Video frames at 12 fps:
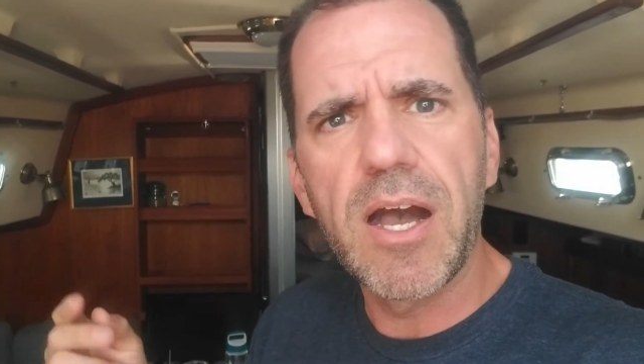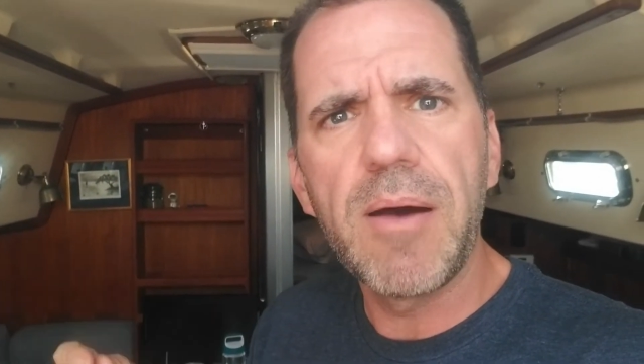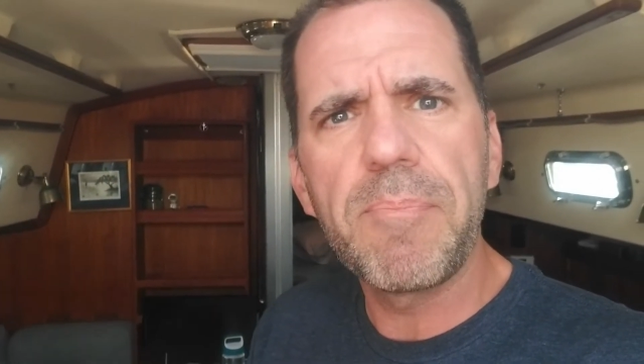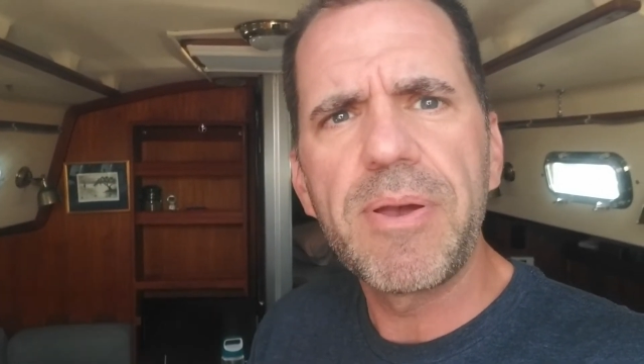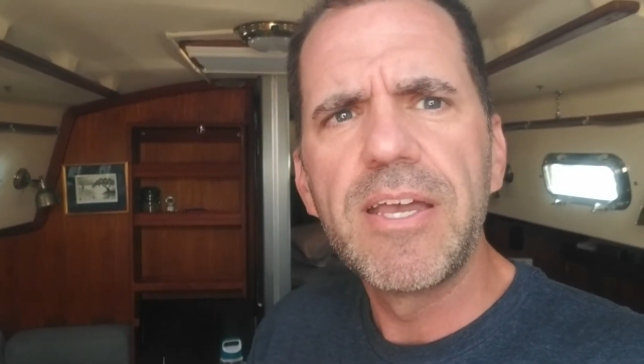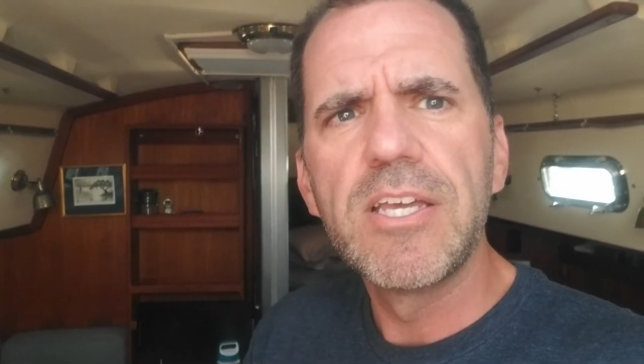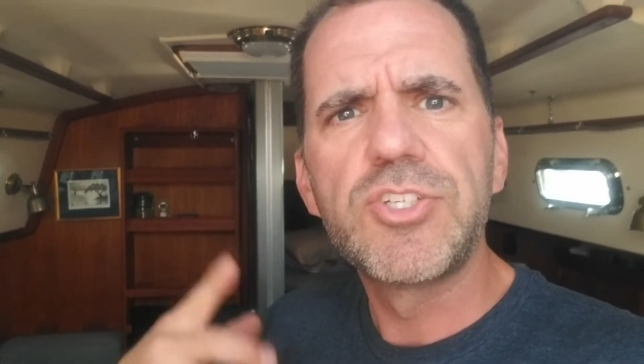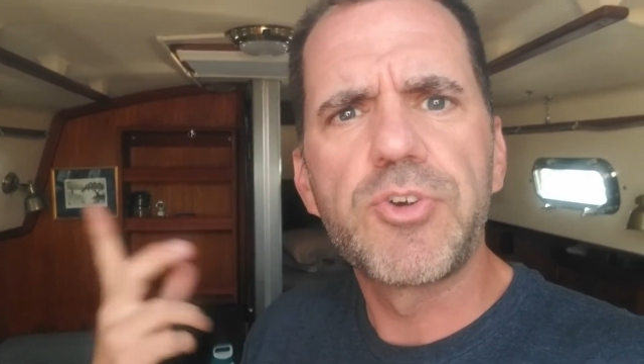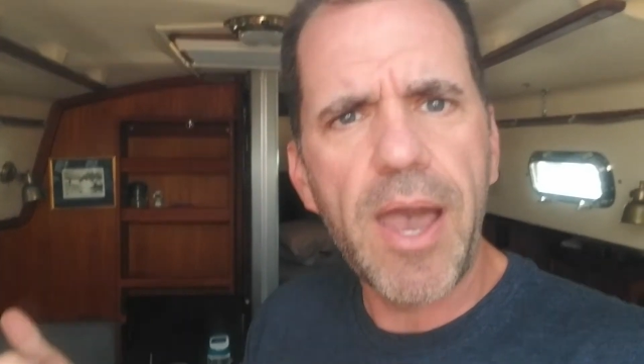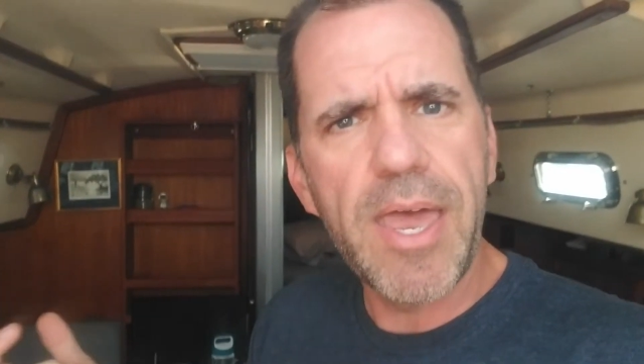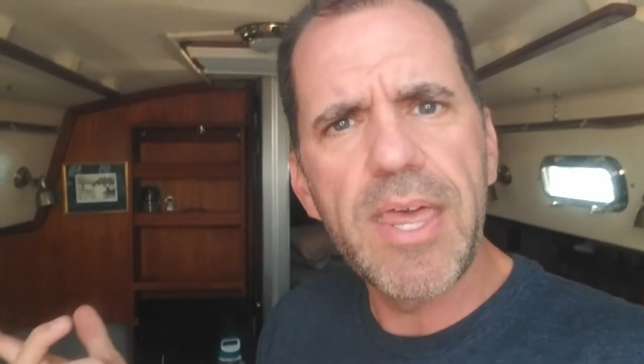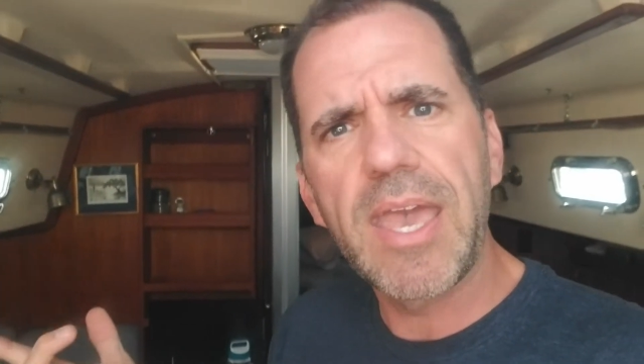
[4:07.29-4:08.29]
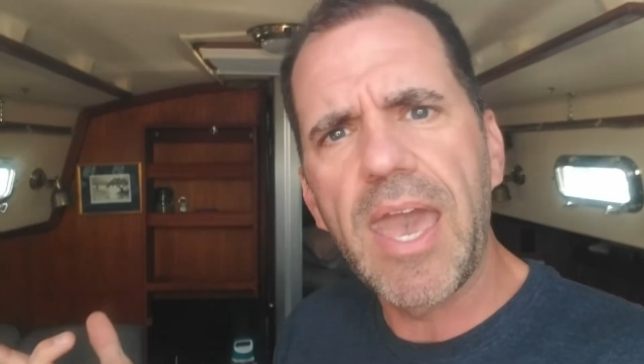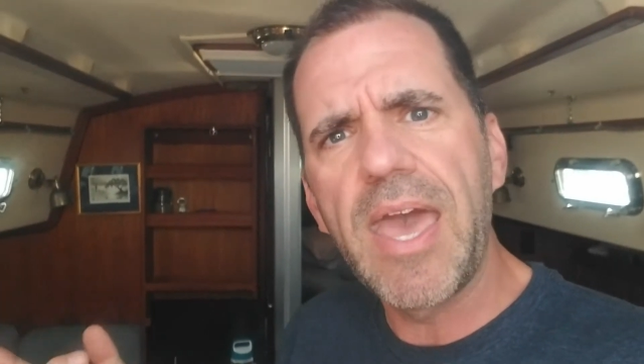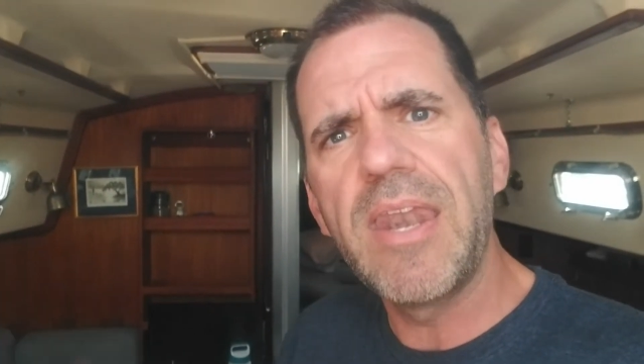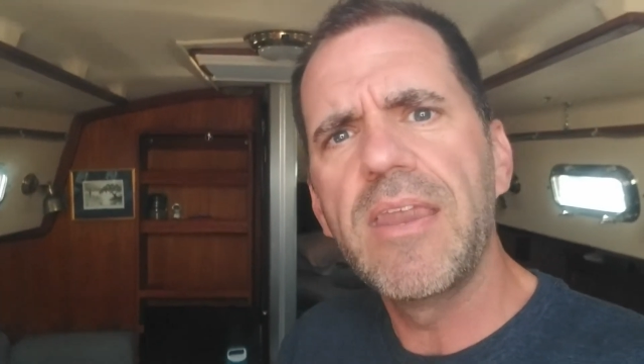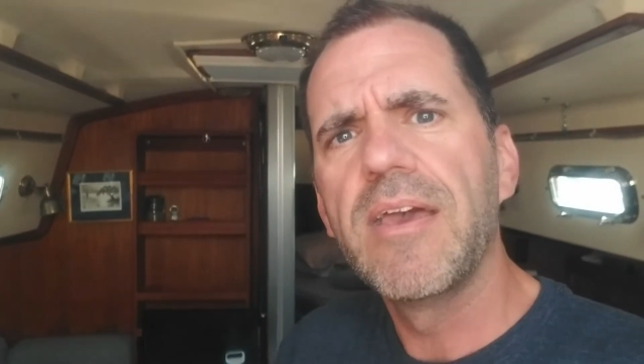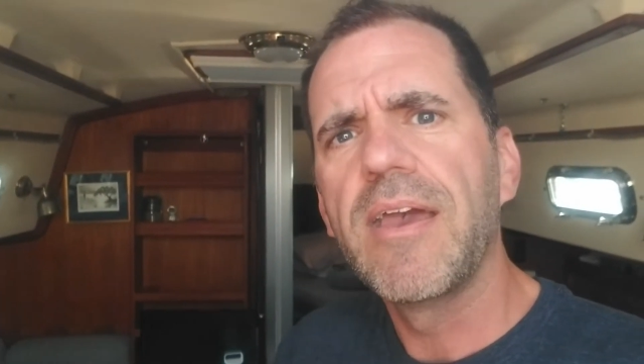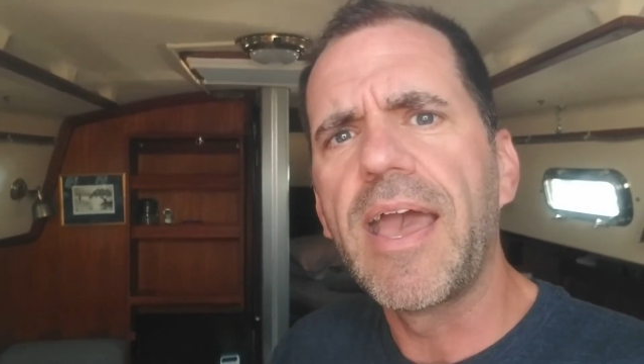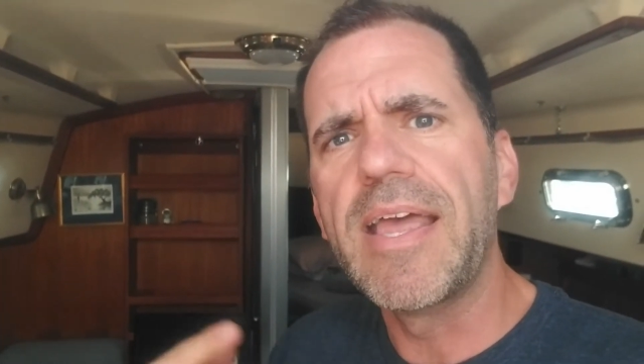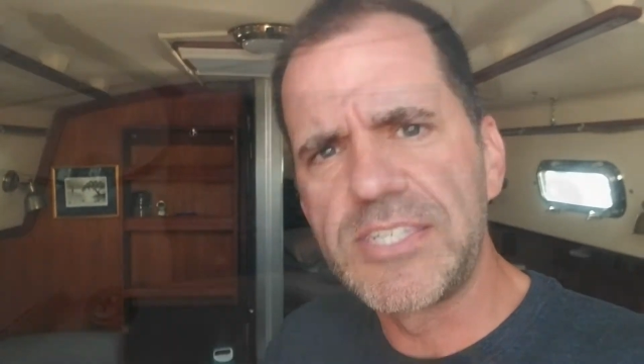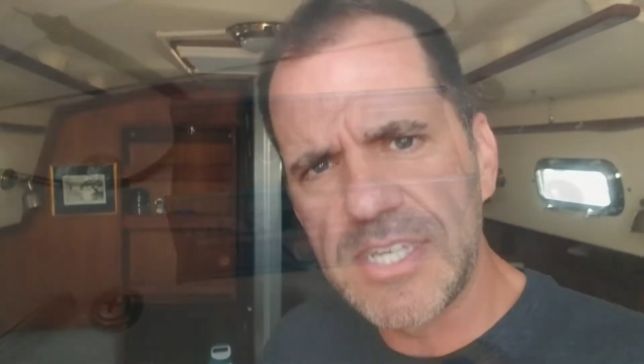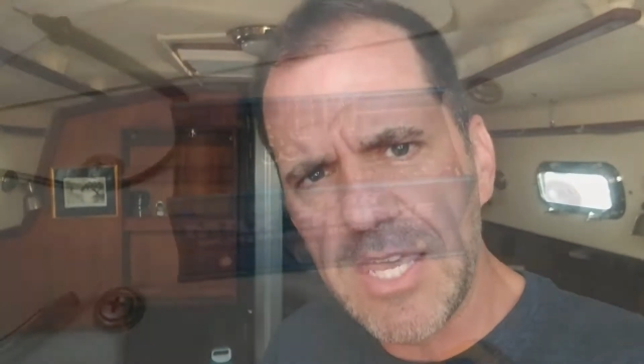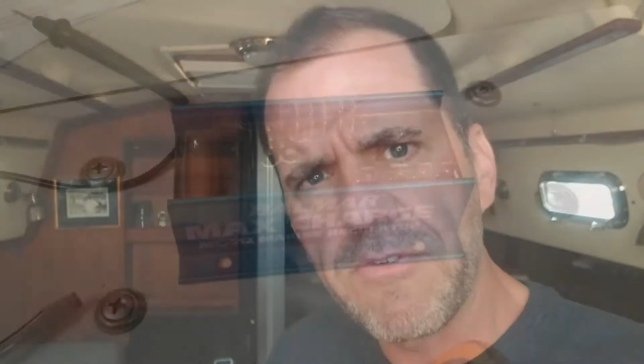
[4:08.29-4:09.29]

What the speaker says: up, try it again, and see if